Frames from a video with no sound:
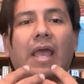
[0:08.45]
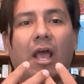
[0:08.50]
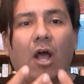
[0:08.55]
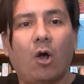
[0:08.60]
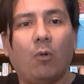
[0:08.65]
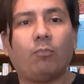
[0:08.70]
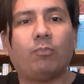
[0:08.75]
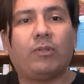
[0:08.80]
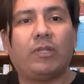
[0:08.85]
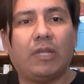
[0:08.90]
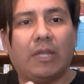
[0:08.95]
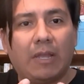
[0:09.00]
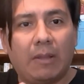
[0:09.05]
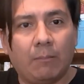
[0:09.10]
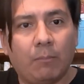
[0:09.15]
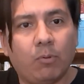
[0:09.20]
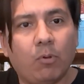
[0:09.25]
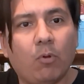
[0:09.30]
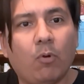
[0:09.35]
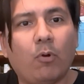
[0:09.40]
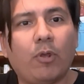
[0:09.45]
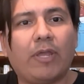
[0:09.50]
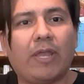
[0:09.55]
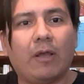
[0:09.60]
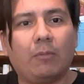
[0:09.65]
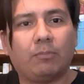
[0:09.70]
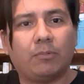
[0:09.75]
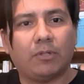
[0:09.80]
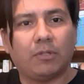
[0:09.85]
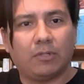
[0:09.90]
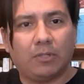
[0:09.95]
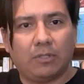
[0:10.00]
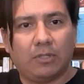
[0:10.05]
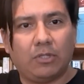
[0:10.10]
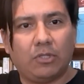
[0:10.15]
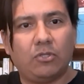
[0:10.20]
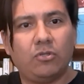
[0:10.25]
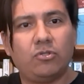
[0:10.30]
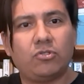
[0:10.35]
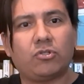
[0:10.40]
help the employee, help
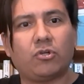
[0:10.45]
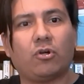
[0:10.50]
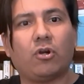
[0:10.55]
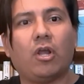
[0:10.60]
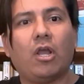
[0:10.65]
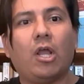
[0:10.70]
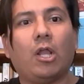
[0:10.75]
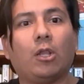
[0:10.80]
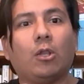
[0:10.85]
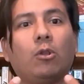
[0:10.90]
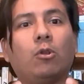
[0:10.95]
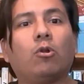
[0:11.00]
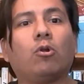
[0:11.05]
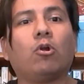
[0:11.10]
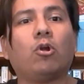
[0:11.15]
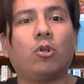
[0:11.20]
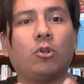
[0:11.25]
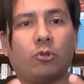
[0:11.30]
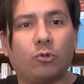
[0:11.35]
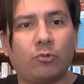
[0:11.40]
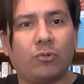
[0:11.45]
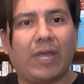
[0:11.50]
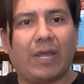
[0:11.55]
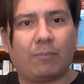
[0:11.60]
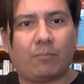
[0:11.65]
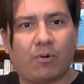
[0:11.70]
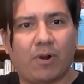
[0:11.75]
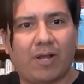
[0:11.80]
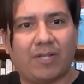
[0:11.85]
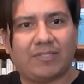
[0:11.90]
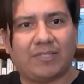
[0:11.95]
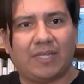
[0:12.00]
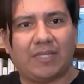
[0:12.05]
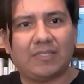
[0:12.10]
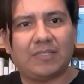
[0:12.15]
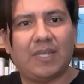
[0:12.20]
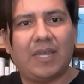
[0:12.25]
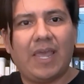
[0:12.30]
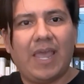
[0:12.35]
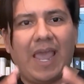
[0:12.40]
the, user learn through that
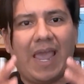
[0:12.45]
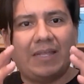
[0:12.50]
process.